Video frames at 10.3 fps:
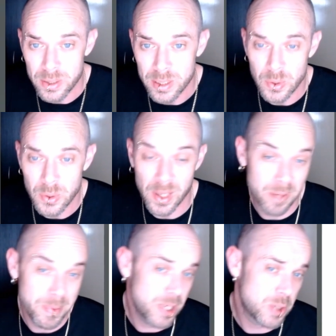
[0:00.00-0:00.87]
Although
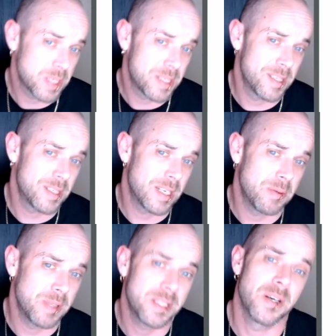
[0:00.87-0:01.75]
it'd be interesting to see
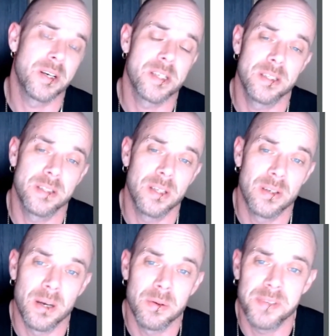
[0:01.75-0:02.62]
what these guys look
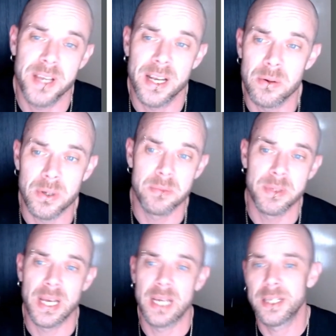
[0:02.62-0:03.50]
like with yellow on them
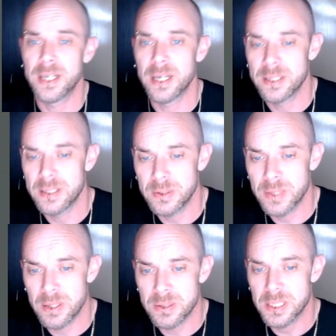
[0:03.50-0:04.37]
and that, you know, who
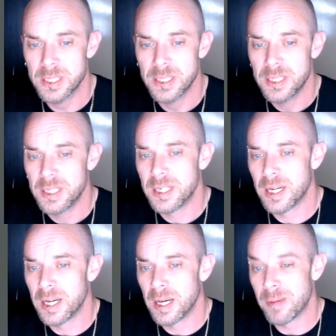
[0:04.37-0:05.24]
knows.
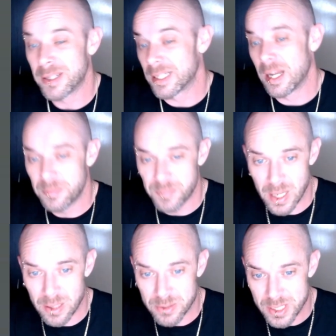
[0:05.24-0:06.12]
I don't know.
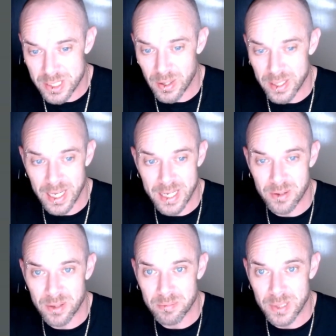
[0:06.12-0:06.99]
I'll decide later
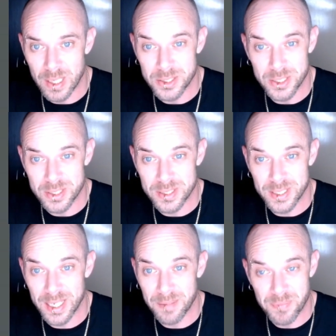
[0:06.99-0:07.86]
on, but I just,
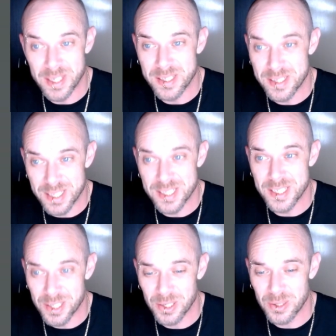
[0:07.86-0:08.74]
yeah, this is
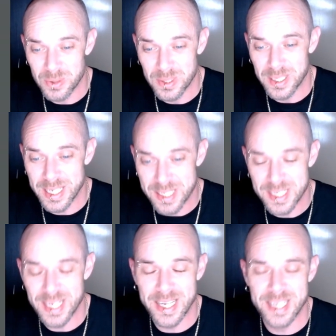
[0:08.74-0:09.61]
cool. This
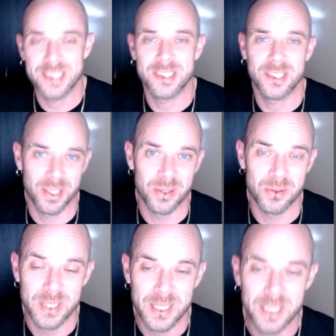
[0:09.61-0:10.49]
is
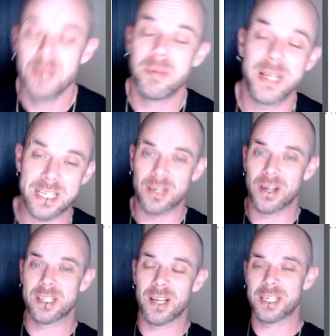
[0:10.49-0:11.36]
cool. But yes,
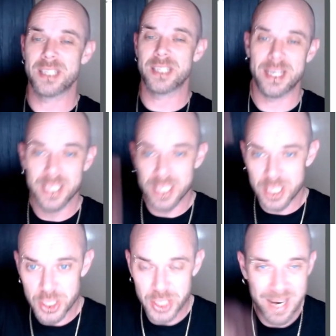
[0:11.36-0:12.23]
guys, like I said,
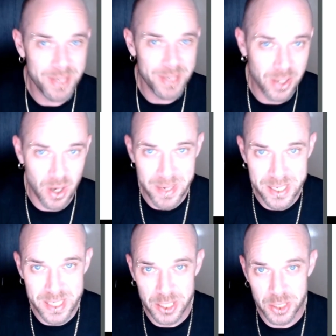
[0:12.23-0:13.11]
share in the comments
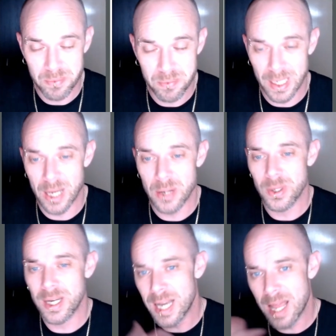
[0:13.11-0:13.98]
section below.
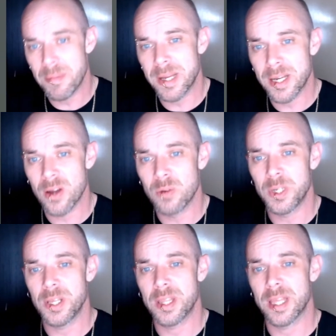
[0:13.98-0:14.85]
Let me know what
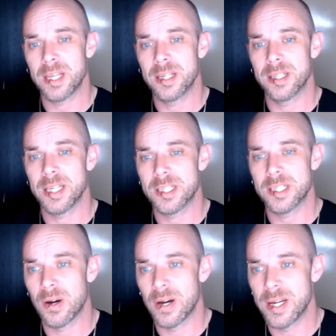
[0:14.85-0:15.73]
you think of these
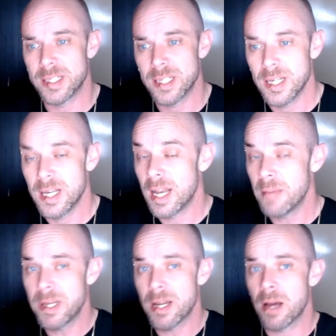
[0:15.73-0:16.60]
guys. Let
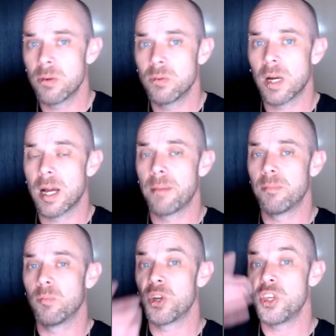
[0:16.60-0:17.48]
me know
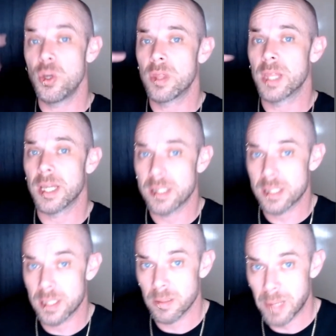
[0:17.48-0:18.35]
what you think's
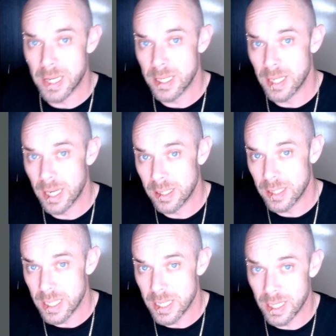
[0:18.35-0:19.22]
going to be in
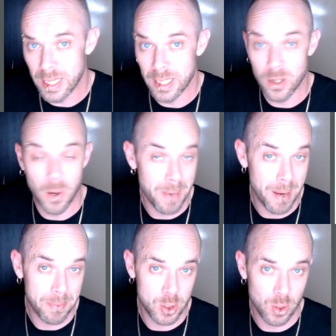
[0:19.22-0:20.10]
the
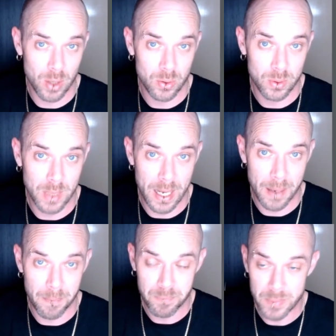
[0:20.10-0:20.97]
Combat Patrol
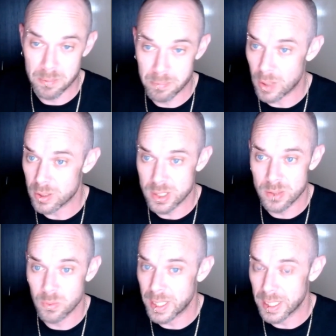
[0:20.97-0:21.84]
box
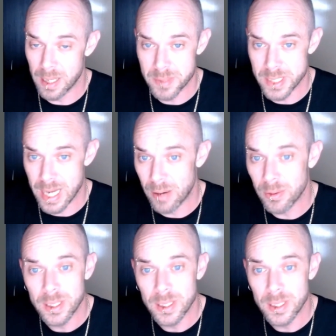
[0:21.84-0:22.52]
when it comes out.